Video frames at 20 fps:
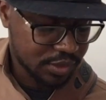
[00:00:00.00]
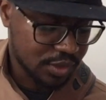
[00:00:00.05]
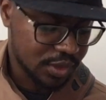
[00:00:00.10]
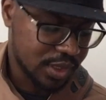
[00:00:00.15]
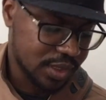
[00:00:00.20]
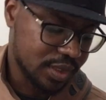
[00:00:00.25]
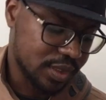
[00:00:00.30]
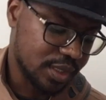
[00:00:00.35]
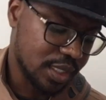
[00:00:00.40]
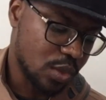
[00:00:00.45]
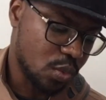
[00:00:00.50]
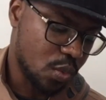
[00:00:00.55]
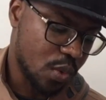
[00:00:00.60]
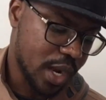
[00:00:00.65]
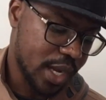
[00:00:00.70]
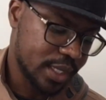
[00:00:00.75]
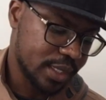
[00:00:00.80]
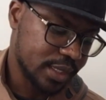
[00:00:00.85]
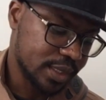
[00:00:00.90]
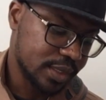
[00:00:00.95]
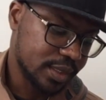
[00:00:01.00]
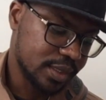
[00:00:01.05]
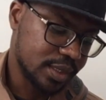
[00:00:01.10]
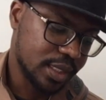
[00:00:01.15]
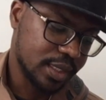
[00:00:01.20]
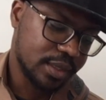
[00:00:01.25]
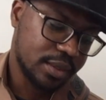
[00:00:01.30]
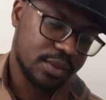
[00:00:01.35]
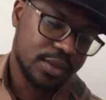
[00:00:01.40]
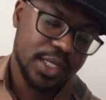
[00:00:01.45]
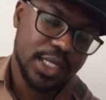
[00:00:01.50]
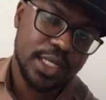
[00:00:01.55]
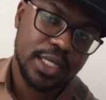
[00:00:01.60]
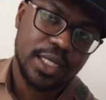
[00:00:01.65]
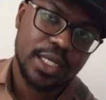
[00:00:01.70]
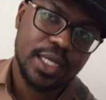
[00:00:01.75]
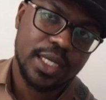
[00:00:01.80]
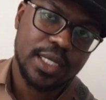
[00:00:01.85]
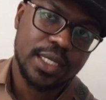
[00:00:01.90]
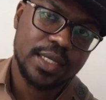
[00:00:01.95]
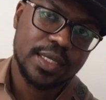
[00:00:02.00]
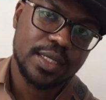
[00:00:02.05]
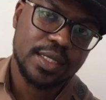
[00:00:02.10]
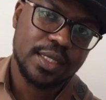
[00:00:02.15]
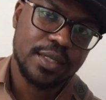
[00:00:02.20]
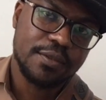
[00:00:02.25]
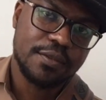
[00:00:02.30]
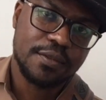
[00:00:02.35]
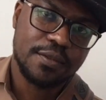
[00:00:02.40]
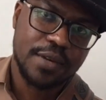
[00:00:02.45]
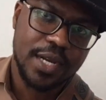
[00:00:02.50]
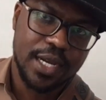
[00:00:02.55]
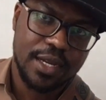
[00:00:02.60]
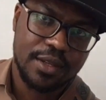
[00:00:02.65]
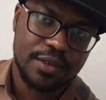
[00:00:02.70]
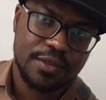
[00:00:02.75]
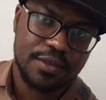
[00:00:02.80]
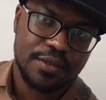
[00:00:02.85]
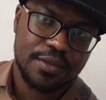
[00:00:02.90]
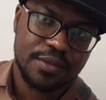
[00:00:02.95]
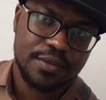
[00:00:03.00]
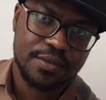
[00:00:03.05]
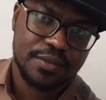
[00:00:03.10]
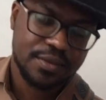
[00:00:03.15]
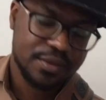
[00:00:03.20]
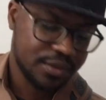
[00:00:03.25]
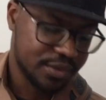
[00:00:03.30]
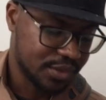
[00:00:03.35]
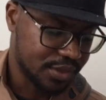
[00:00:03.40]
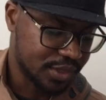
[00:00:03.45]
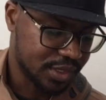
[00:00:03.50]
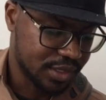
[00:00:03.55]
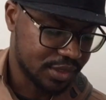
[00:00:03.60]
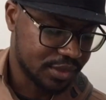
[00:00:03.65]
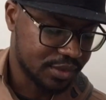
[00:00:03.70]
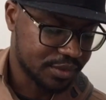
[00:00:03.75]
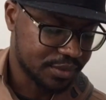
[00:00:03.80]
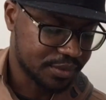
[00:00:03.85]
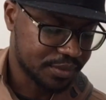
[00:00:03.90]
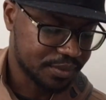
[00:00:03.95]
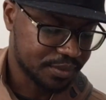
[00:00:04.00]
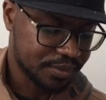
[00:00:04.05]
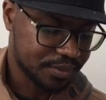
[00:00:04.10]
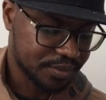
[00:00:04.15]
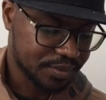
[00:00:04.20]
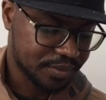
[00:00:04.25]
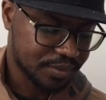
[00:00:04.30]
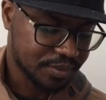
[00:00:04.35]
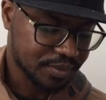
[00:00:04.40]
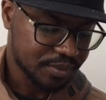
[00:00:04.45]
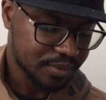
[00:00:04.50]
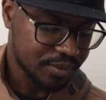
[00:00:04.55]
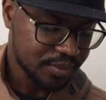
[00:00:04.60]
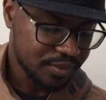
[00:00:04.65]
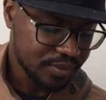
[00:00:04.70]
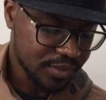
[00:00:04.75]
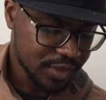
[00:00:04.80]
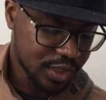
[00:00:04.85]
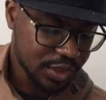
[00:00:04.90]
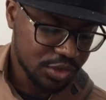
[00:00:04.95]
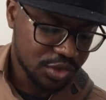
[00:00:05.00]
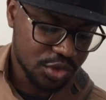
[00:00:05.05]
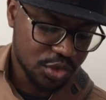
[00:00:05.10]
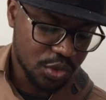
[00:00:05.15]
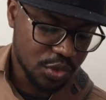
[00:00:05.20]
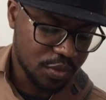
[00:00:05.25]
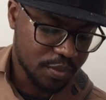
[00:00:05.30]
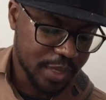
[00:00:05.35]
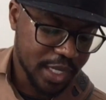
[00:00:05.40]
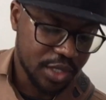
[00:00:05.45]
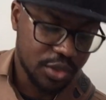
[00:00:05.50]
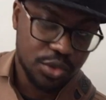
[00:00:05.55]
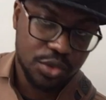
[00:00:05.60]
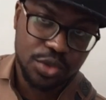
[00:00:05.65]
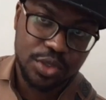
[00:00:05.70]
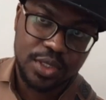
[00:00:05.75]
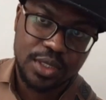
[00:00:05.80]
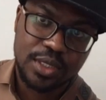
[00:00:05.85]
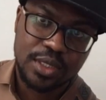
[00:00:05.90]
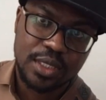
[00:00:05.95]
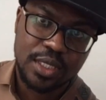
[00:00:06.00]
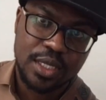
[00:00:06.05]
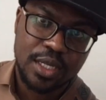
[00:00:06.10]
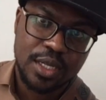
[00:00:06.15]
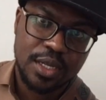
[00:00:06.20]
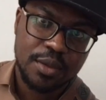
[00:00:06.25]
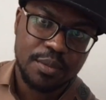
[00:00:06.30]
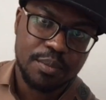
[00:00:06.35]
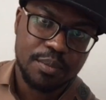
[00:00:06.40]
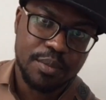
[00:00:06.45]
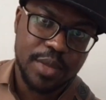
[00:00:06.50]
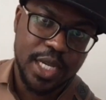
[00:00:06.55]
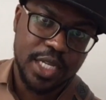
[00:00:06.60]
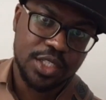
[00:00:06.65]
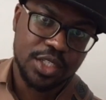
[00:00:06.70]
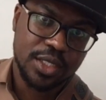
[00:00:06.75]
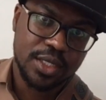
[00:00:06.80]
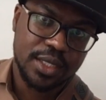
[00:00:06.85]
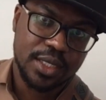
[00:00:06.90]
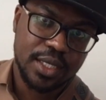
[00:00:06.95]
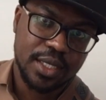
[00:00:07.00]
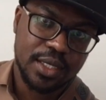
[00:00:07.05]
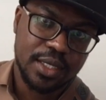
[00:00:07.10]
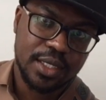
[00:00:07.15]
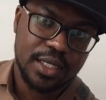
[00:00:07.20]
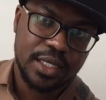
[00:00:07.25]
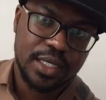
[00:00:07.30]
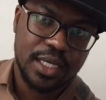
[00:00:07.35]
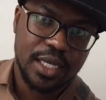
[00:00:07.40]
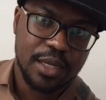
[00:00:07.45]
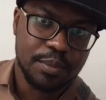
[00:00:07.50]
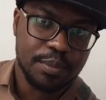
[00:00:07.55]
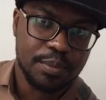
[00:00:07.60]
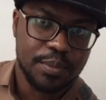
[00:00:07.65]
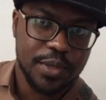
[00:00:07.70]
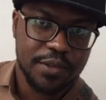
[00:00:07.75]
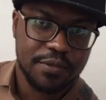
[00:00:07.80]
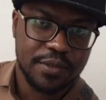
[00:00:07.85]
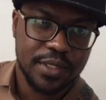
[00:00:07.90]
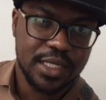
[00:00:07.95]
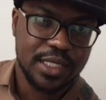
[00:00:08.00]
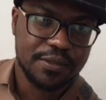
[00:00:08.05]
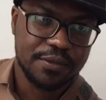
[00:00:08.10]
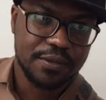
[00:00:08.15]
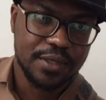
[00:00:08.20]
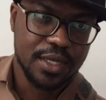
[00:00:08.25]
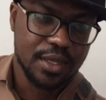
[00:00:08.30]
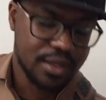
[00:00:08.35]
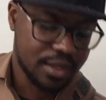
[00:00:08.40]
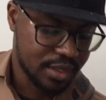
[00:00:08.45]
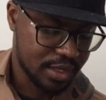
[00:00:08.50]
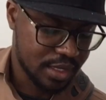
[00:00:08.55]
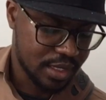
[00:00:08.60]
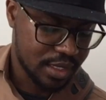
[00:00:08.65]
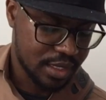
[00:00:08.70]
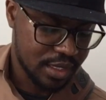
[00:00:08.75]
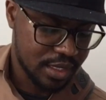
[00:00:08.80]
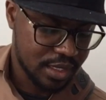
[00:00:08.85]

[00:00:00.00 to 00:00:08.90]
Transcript: So this is the 1, this is the 3, and this is the 5. Okay, so my roots, major third, and perfect 5th,